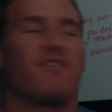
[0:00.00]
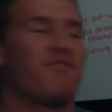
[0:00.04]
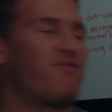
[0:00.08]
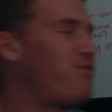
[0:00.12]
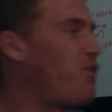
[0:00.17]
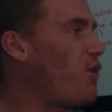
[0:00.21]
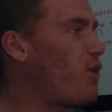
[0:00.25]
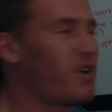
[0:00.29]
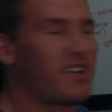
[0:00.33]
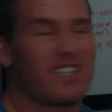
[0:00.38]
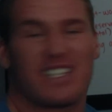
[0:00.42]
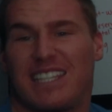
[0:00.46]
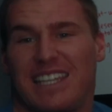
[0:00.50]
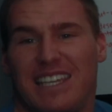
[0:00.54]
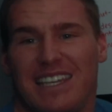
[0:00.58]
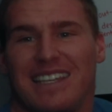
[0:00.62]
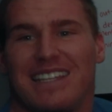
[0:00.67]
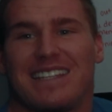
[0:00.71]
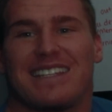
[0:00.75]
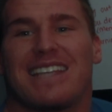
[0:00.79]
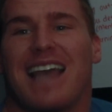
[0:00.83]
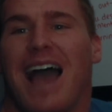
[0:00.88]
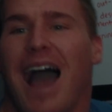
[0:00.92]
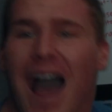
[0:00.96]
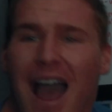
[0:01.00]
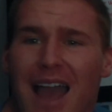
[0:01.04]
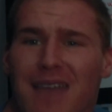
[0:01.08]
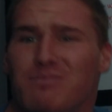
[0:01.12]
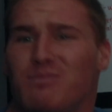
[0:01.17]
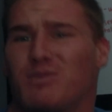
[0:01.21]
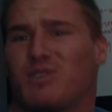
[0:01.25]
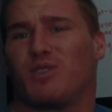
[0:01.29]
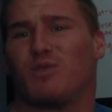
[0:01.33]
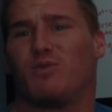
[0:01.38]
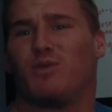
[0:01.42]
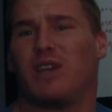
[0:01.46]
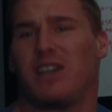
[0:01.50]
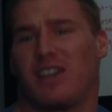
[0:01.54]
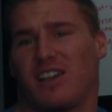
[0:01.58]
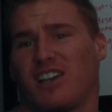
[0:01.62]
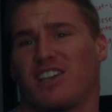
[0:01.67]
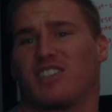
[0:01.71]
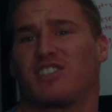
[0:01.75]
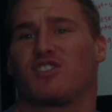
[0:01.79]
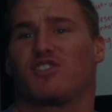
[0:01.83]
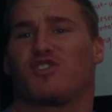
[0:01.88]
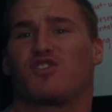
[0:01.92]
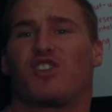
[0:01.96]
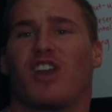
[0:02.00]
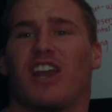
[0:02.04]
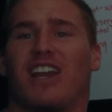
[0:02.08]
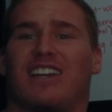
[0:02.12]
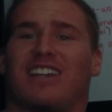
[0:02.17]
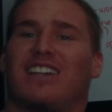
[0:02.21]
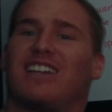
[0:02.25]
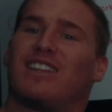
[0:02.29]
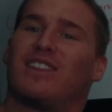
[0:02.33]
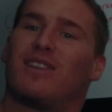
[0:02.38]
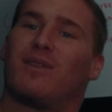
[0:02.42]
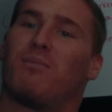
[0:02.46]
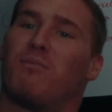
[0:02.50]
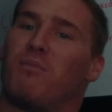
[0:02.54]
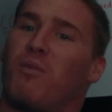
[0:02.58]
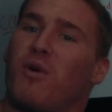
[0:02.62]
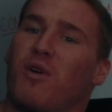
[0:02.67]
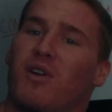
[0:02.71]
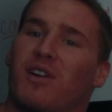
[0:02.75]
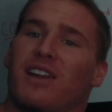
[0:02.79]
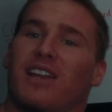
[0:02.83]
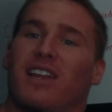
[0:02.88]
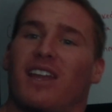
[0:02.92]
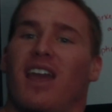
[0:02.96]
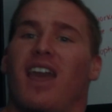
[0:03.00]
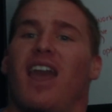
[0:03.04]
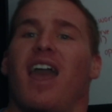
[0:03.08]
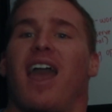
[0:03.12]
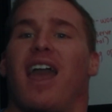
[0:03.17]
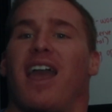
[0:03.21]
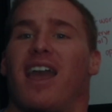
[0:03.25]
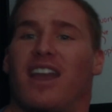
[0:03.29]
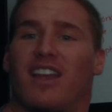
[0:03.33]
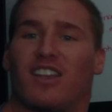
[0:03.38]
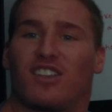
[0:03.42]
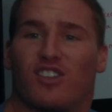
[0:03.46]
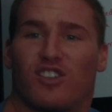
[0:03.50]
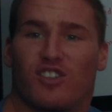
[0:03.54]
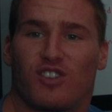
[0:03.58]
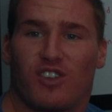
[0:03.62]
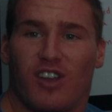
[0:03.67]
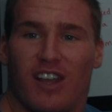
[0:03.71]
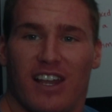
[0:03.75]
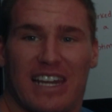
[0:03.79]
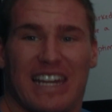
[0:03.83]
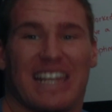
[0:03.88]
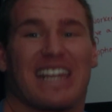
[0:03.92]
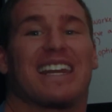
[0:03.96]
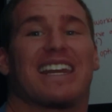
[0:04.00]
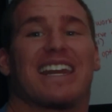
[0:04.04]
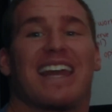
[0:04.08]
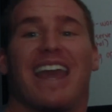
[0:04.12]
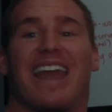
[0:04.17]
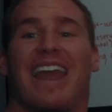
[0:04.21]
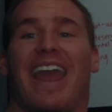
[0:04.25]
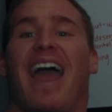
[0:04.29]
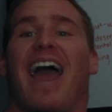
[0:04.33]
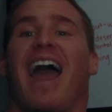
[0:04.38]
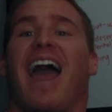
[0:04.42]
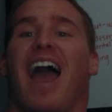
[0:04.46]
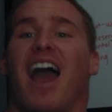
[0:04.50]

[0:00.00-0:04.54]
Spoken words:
14 times a week, because you're training in the morning and you're training at night,